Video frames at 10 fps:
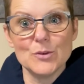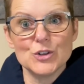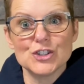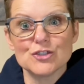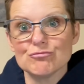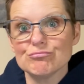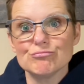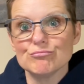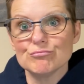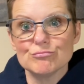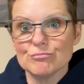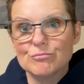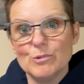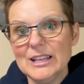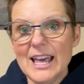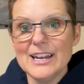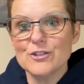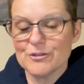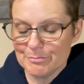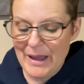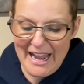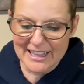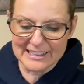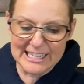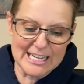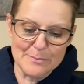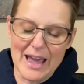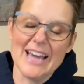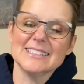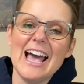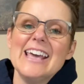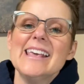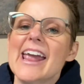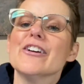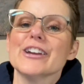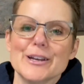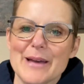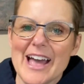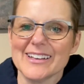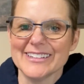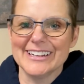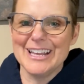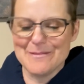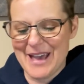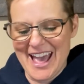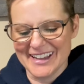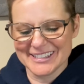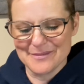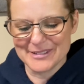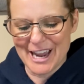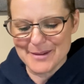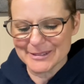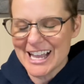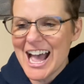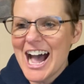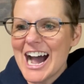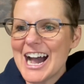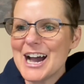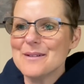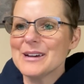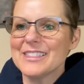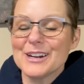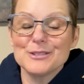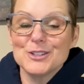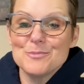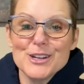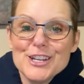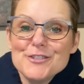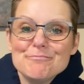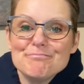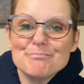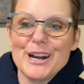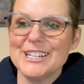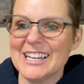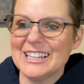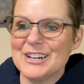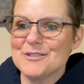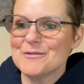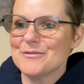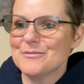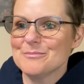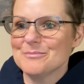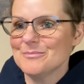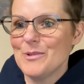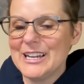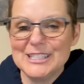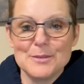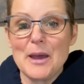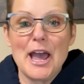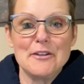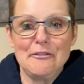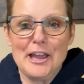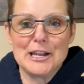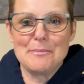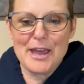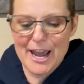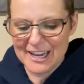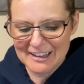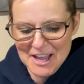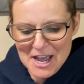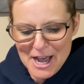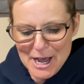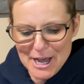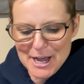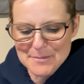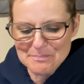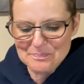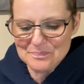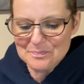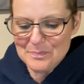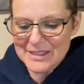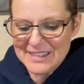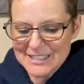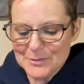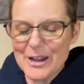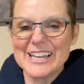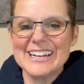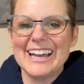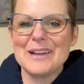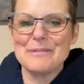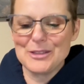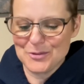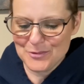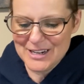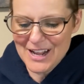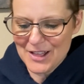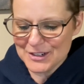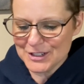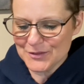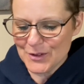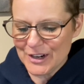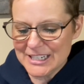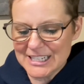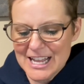which we like Bagolini bags. I carry a Bagolini bag sometimes. I thought it was super cute. Bright yellow waist bag, fanny pack. But this one, I paid $3 for it